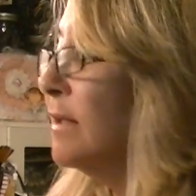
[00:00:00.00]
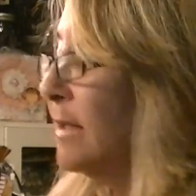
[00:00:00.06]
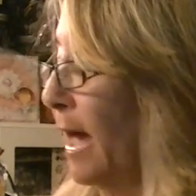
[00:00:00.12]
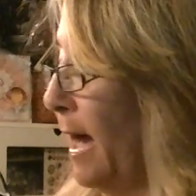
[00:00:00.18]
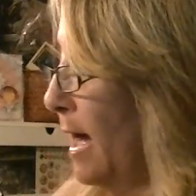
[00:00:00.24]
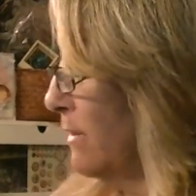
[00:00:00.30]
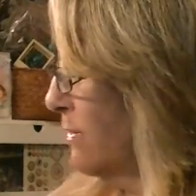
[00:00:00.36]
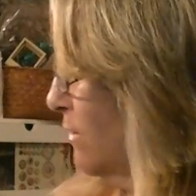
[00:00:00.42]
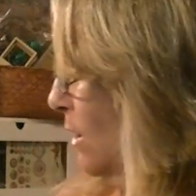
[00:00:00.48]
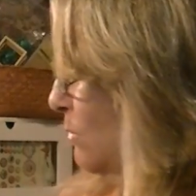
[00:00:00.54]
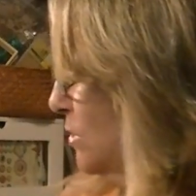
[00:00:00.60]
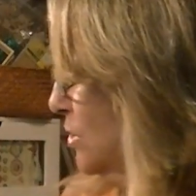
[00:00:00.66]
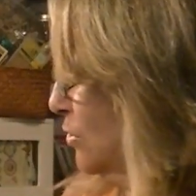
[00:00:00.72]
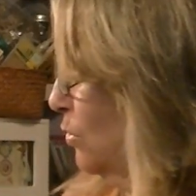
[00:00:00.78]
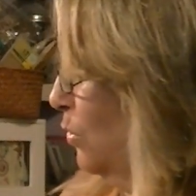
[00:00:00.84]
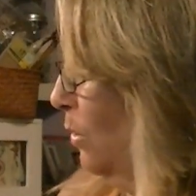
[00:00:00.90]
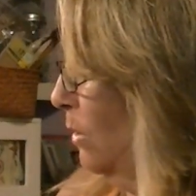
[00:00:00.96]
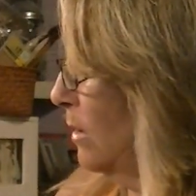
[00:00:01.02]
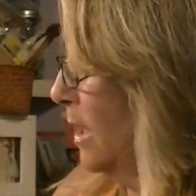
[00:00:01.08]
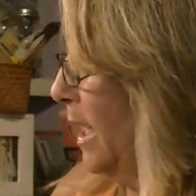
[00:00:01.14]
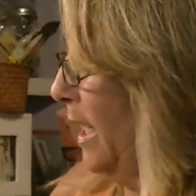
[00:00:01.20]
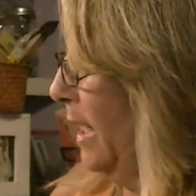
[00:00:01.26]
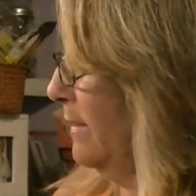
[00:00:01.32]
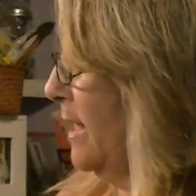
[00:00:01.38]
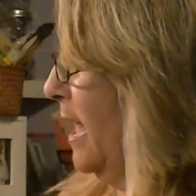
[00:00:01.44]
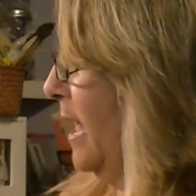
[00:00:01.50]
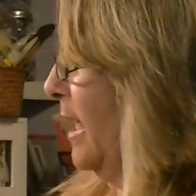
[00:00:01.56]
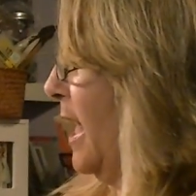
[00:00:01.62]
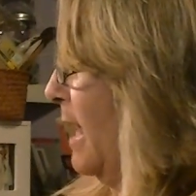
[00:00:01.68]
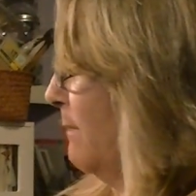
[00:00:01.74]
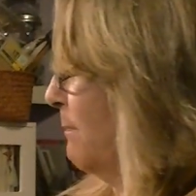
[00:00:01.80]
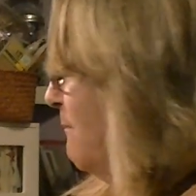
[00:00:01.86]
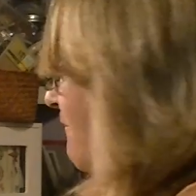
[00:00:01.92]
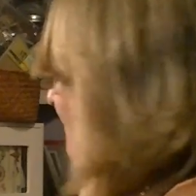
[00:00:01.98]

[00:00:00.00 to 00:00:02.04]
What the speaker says: Yeah, I thought it was cool. And then I